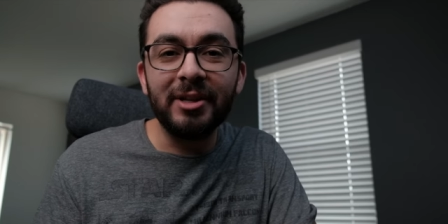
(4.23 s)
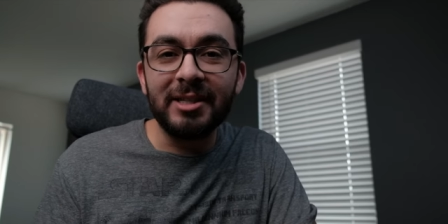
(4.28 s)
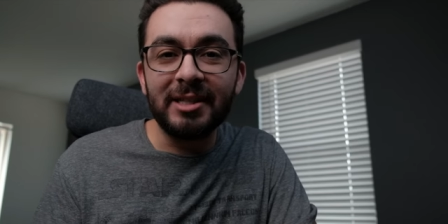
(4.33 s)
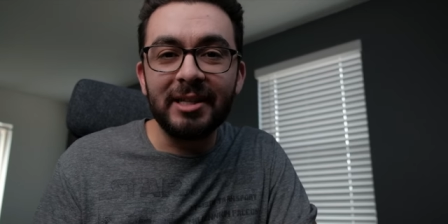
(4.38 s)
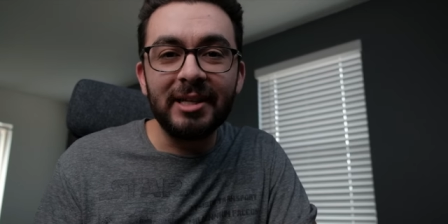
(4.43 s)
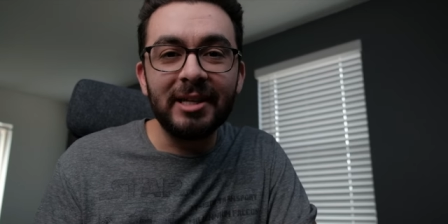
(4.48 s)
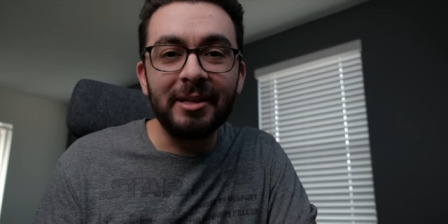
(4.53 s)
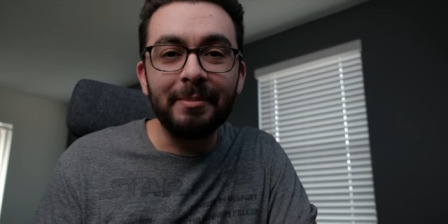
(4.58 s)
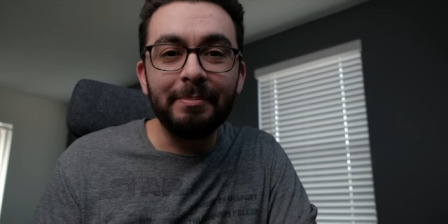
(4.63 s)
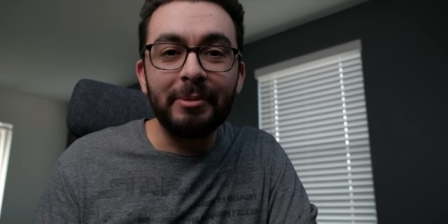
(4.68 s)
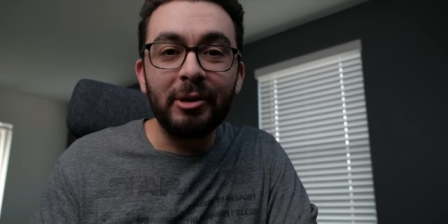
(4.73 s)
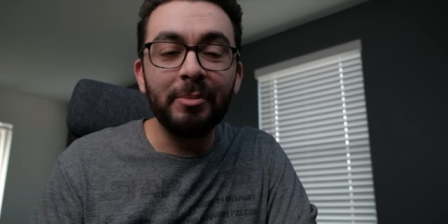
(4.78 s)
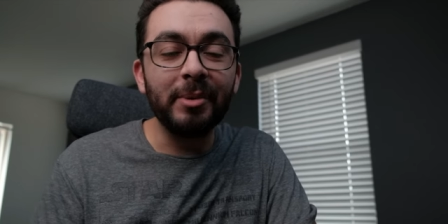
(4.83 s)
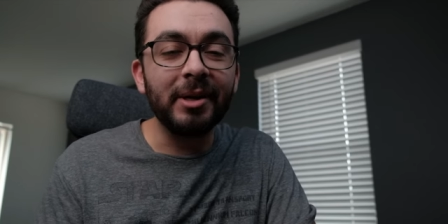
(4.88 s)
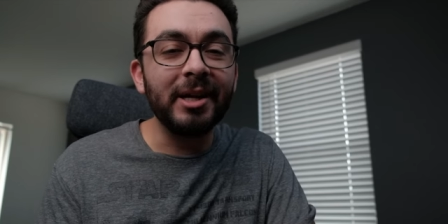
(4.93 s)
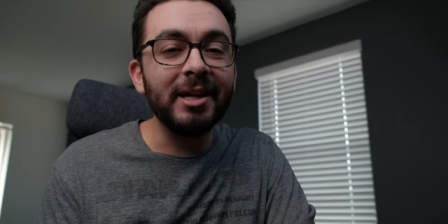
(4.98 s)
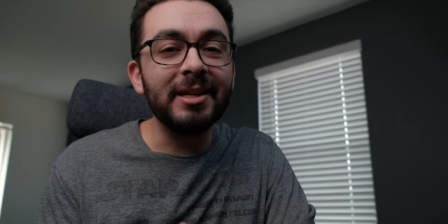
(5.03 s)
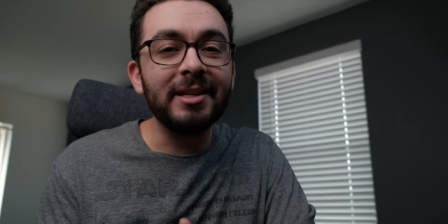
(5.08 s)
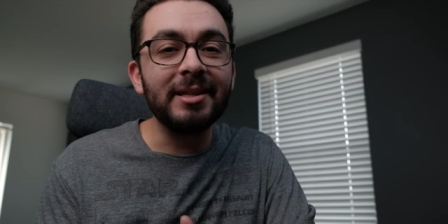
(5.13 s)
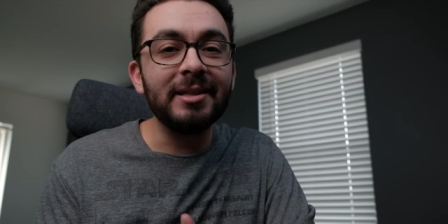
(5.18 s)
seen Peter
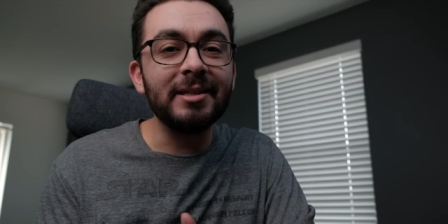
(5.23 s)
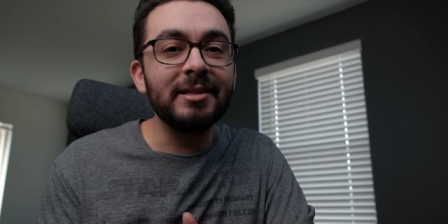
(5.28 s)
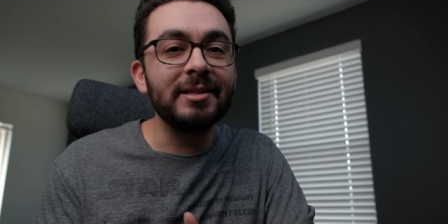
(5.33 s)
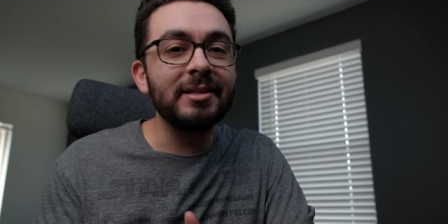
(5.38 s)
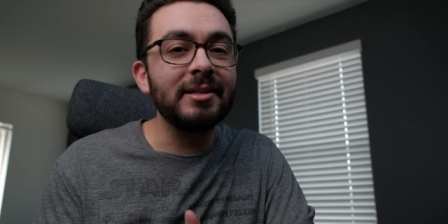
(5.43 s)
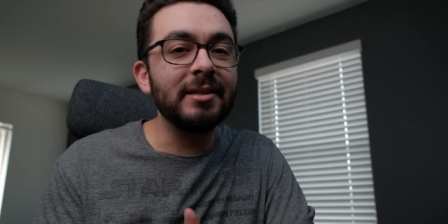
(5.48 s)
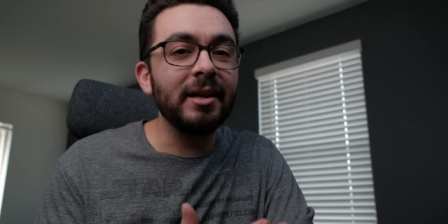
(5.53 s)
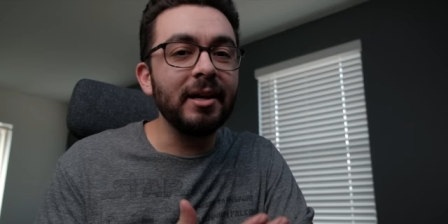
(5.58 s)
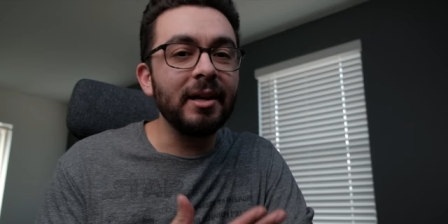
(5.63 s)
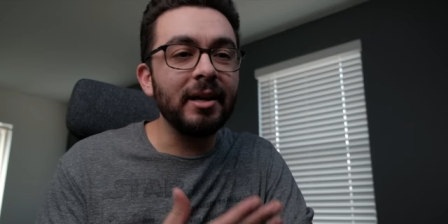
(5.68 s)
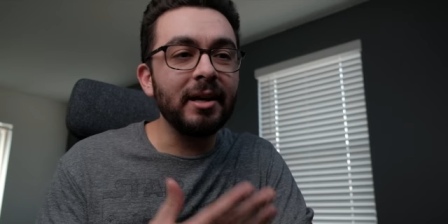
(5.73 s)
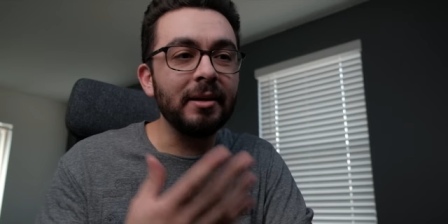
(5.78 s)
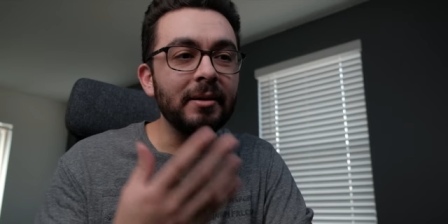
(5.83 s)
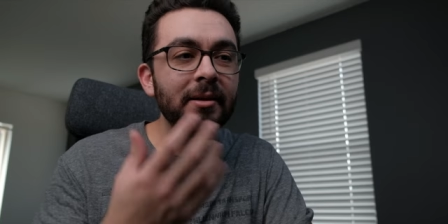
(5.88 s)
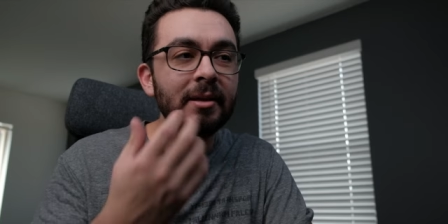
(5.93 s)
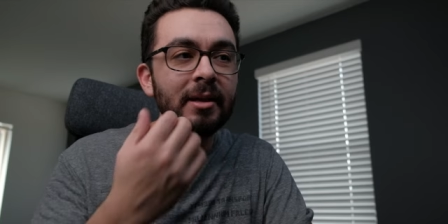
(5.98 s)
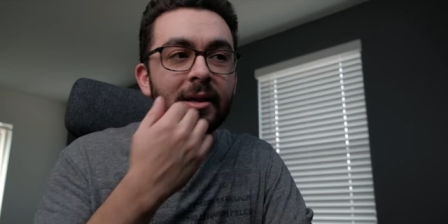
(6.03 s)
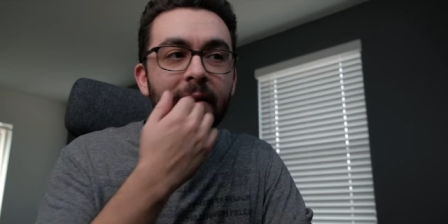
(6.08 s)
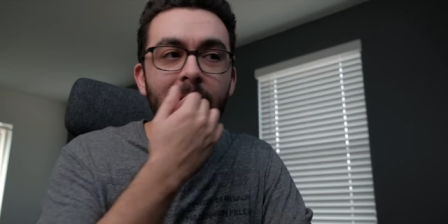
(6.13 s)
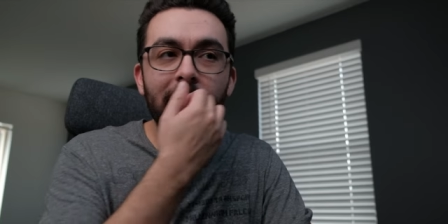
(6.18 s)
McKinnon's uh,
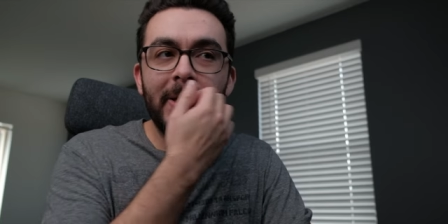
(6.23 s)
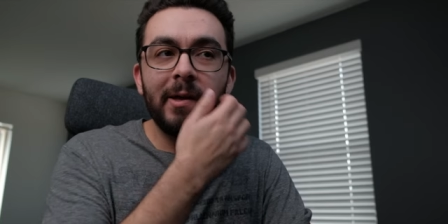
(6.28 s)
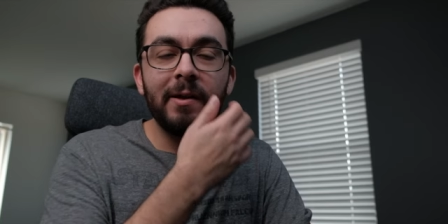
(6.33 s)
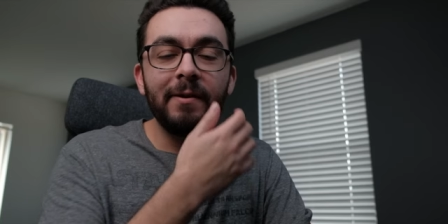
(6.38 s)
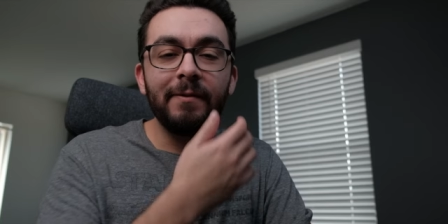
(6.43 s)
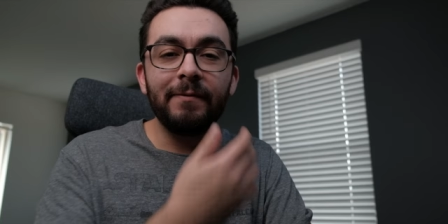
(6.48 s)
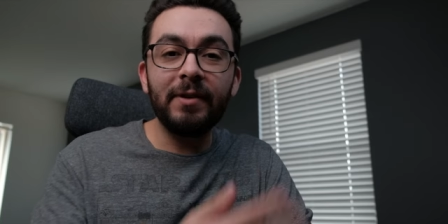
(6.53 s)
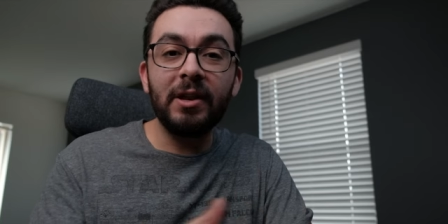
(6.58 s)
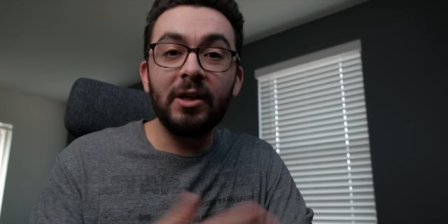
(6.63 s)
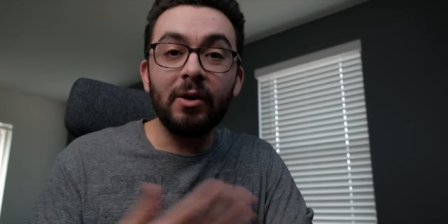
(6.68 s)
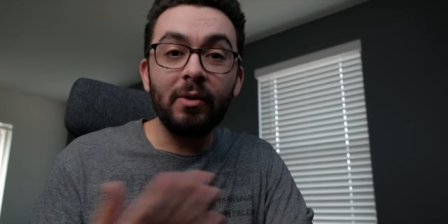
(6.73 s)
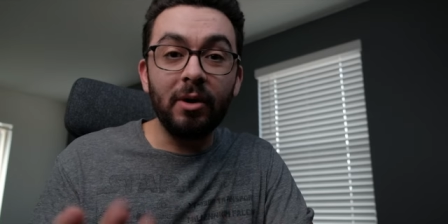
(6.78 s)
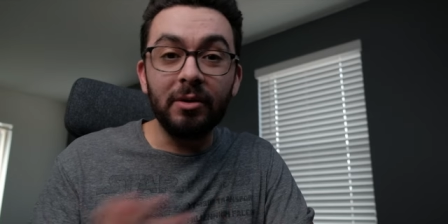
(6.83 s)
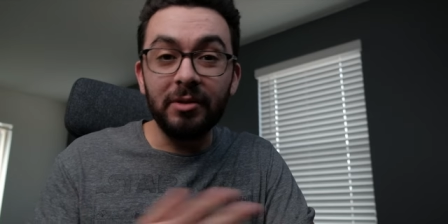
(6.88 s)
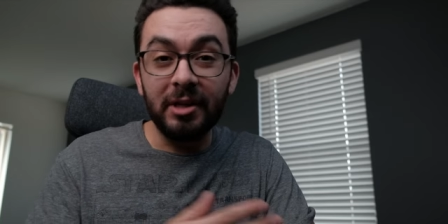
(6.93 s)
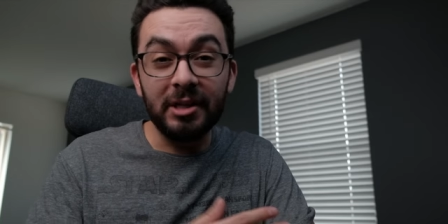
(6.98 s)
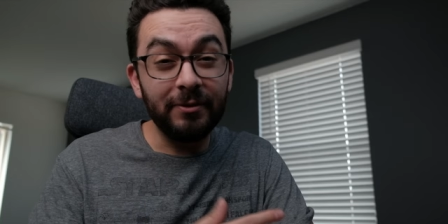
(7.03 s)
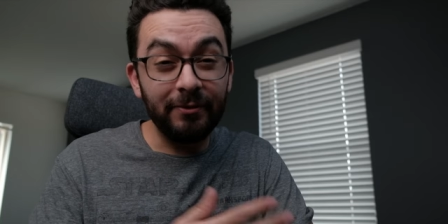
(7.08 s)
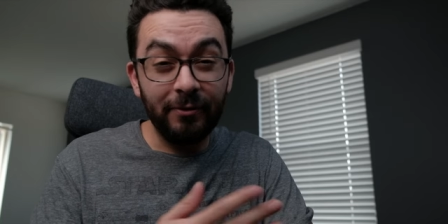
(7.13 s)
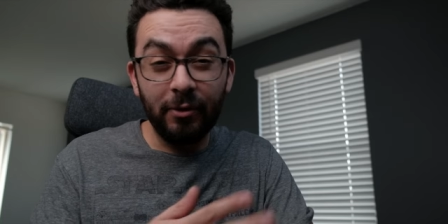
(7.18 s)
video on
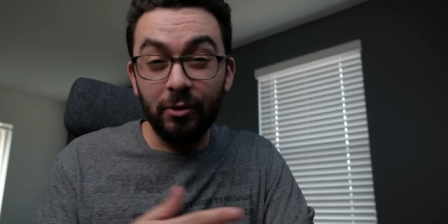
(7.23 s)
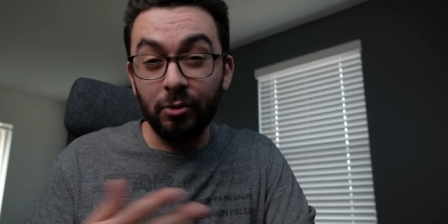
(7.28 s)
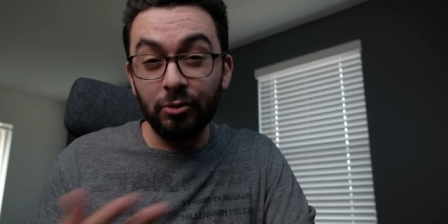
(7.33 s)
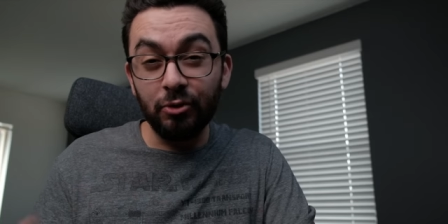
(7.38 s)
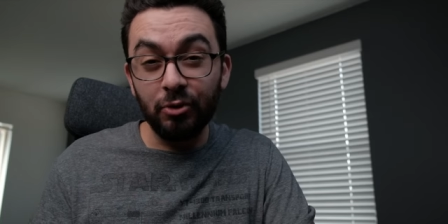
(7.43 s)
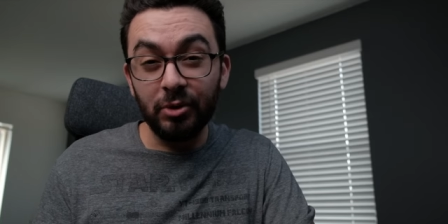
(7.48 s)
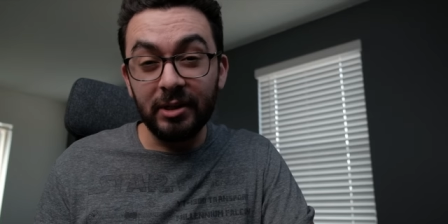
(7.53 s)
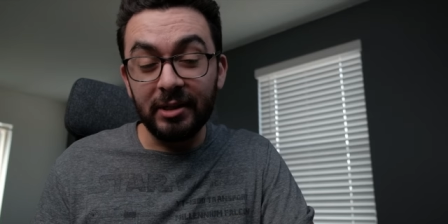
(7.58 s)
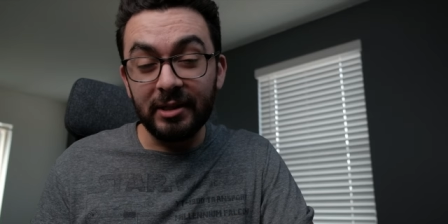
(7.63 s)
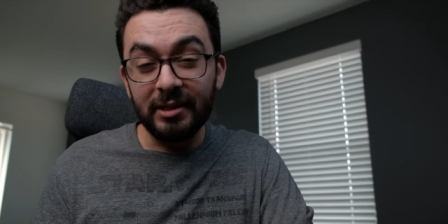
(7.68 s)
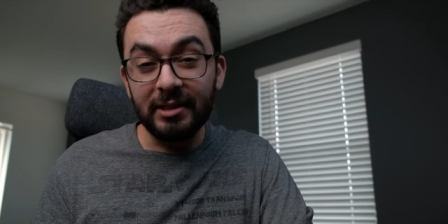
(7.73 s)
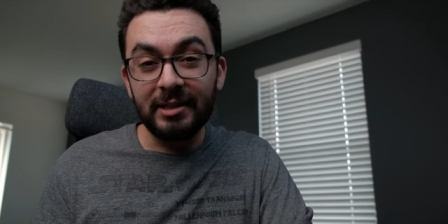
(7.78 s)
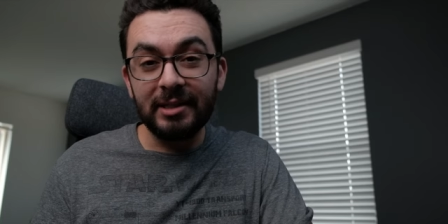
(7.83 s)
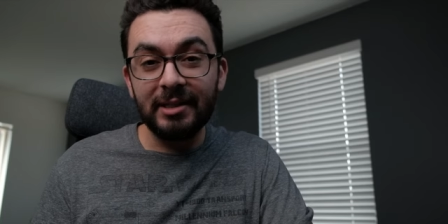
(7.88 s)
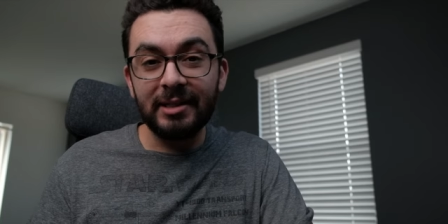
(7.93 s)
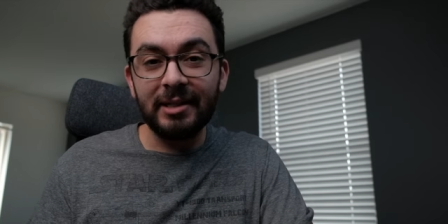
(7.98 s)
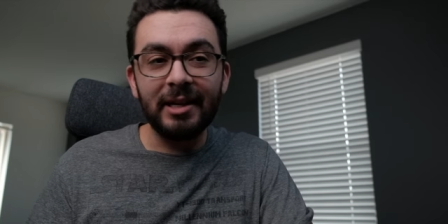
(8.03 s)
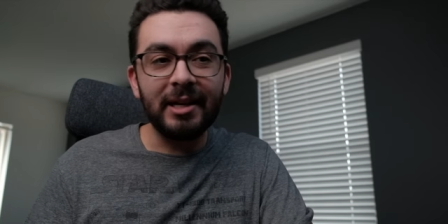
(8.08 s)
these photo drills.